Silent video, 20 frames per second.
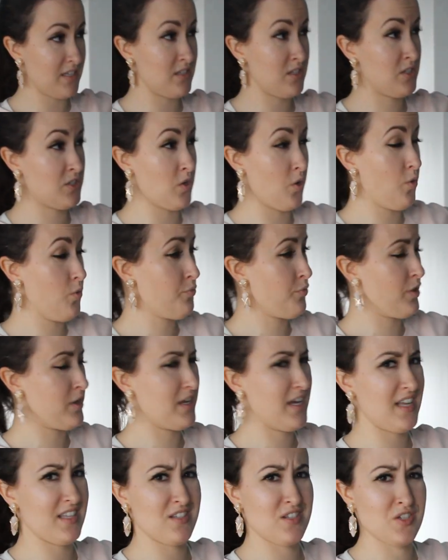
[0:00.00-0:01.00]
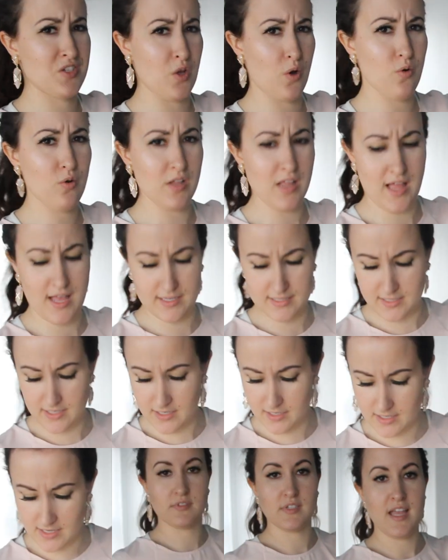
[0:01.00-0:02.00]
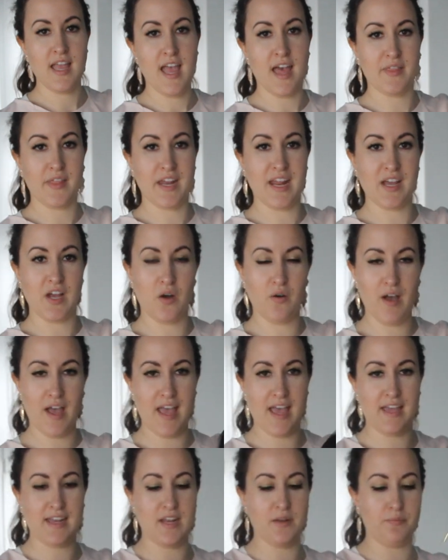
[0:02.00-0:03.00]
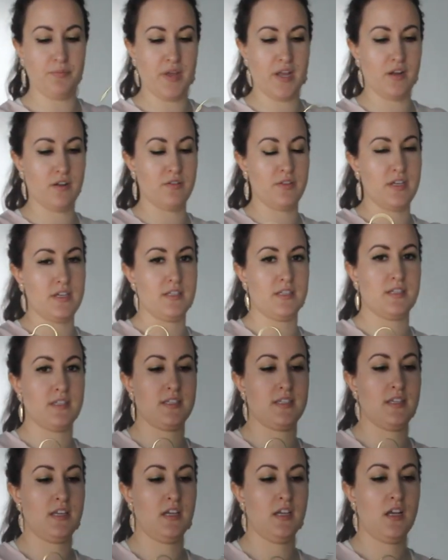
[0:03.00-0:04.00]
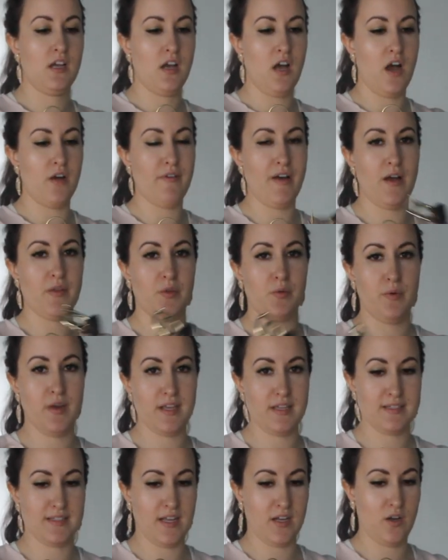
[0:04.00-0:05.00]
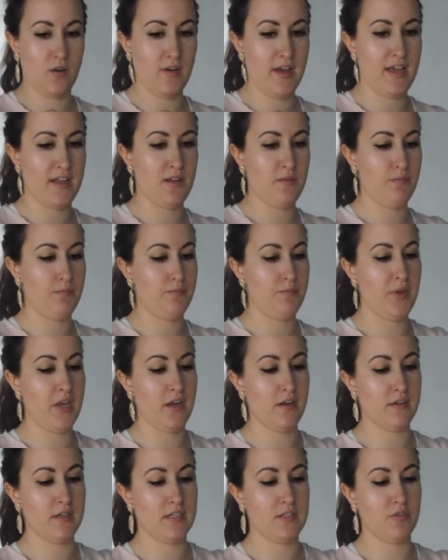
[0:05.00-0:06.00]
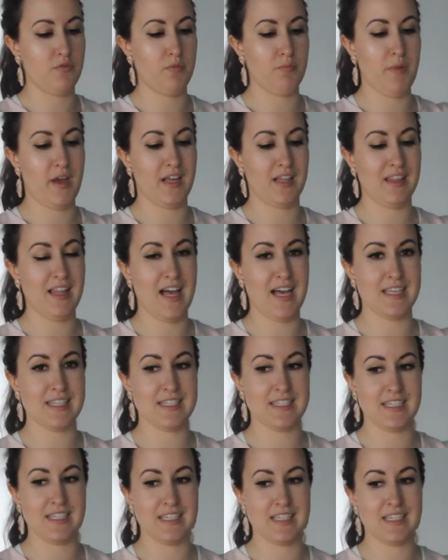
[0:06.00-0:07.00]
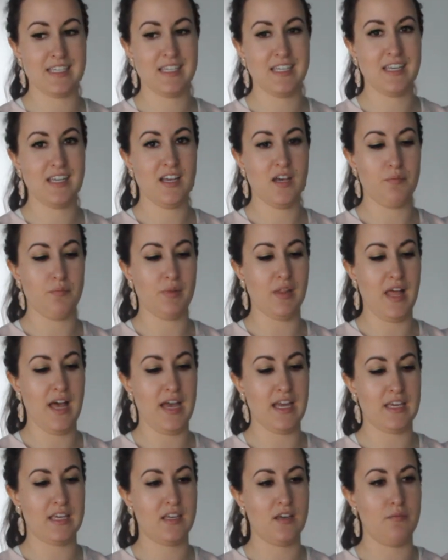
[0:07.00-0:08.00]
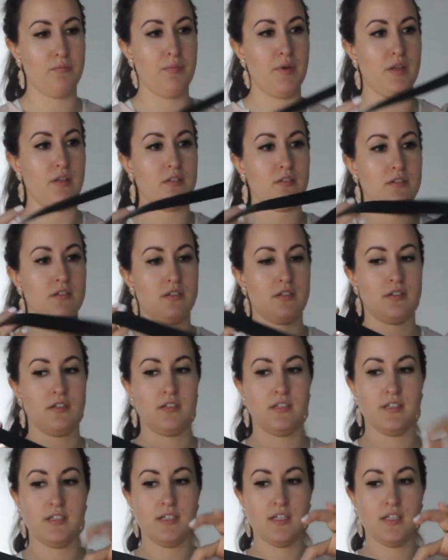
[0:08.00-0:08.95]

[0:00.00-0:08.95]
it's so pretty it's so classic and then I go ahead and pair this around the waist I go ahead and pair it with my classic black belt